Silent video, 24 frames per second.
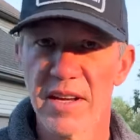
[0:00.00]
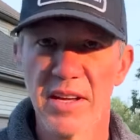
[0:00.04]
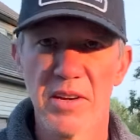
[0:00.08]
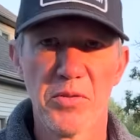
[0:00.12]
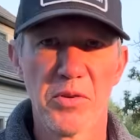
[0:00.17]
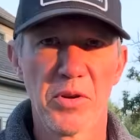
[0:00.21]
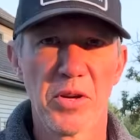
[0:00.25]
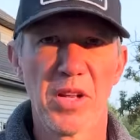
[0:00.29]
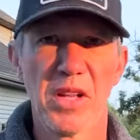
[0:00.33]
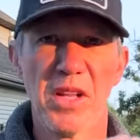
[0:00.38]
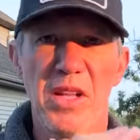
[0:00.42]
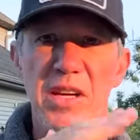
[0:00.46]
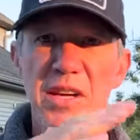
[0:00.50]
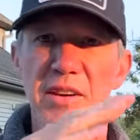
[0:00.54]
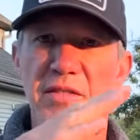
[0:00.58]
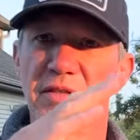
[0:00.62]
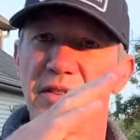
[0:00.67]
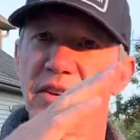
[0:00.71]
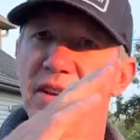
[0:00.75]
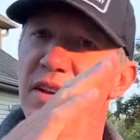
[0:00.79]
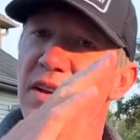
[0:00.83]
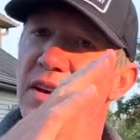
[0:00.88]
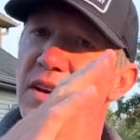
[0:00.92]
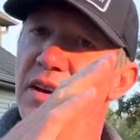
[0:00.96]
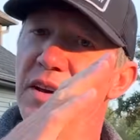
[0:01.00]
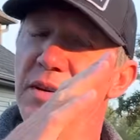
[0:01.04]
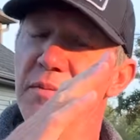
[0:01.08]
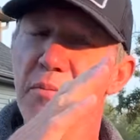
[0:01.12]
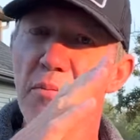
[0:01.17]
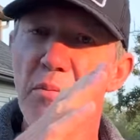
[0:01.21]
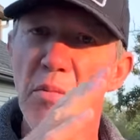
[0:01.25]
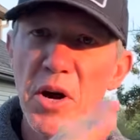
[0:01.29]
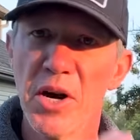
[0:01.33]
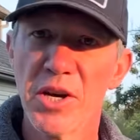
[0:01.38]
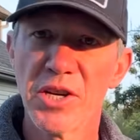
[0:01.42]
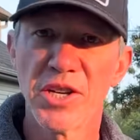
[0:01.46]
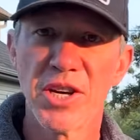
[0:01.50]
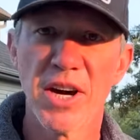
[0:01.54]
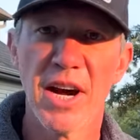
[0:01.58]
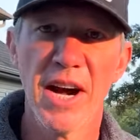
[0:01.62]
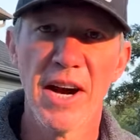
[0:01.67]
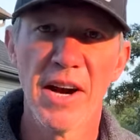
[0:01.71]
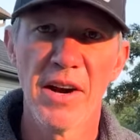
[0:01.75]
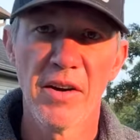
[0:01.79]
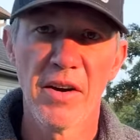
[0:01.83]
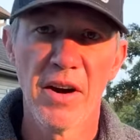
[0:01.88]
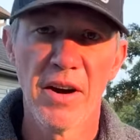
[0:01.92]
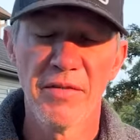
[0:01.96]
it would lift much
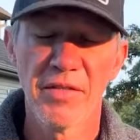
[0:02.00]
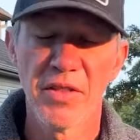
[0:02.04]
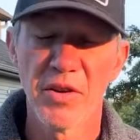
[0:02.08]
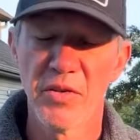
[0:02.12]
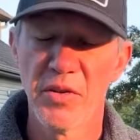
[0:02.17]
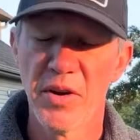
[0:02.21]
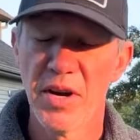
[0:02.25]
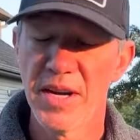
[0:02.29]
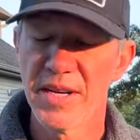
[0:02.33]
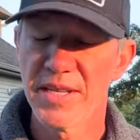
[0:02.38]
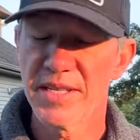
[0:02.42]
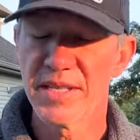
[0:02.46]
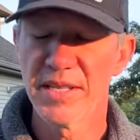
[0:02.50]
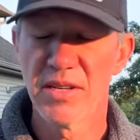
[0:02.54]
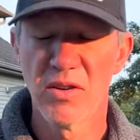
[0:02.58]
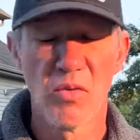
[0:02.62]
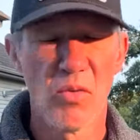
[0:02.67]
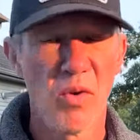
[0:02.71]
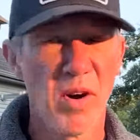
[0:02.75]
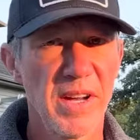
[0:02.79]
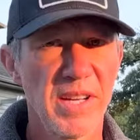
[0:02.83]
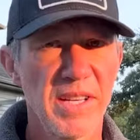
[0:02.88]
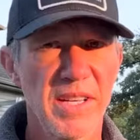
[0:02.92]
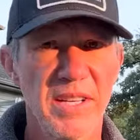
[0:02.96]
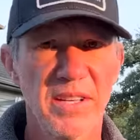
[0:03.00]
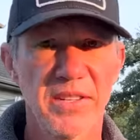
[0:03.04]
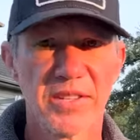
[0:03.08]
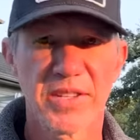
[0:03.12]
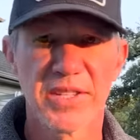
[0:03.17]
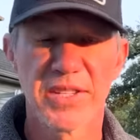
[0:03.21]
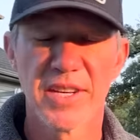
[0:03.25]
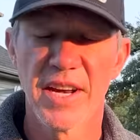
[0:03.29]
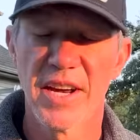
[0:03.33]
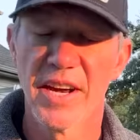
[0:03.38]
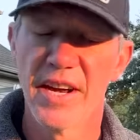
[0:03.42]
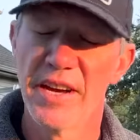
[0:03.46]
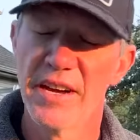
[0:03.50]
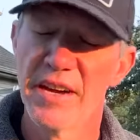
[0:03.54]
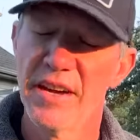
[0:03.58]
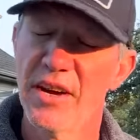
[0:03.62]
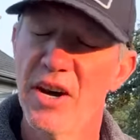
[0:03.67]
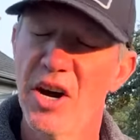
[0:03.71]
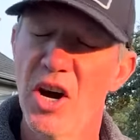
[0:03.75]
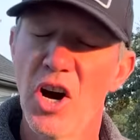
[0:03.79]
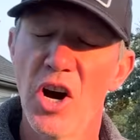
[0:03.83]
higher off the rest in a whitetail stand,